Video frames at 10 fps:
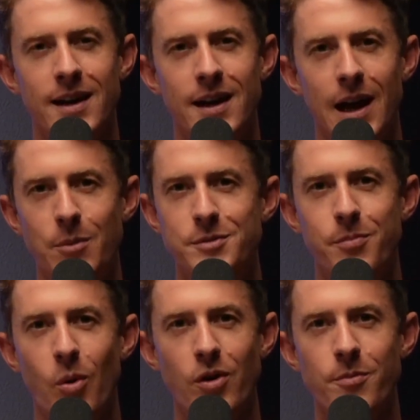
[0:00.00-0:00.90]
I was
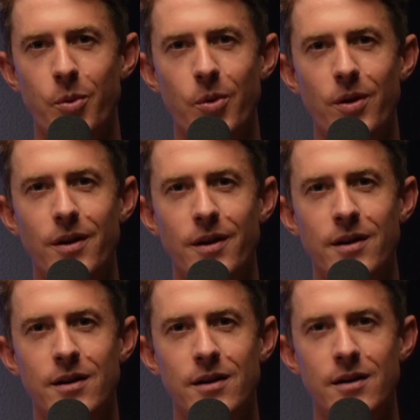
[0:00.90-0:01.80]
born poor,
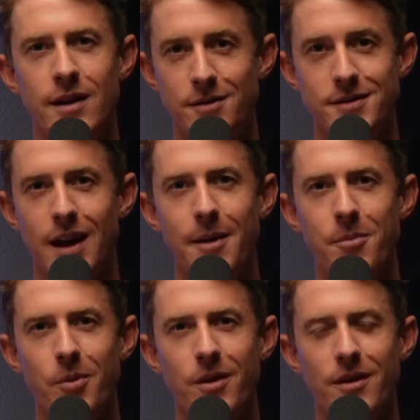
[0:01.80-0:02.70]
and I'll die
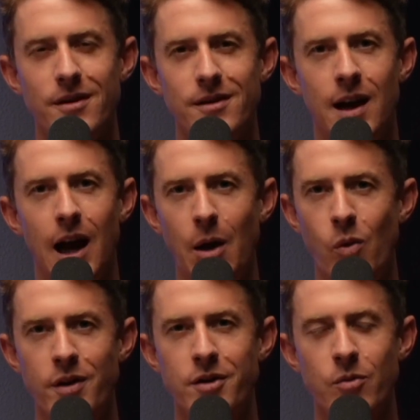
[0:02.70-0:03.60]
poor. I
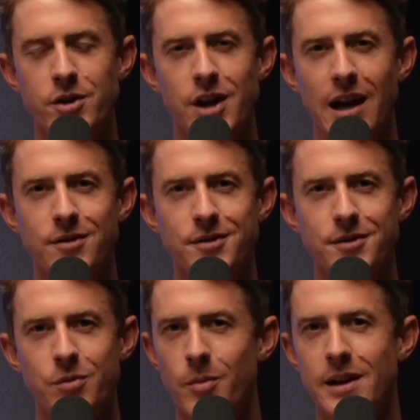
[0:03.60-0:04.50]
wonder what
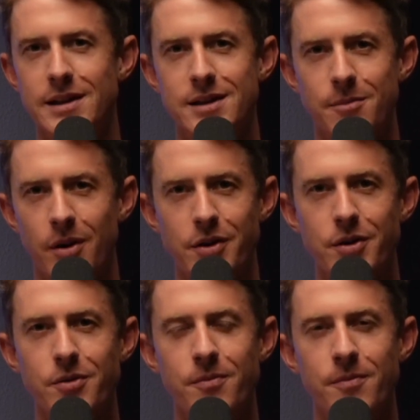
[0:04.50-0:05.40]
shackles were placed upon you,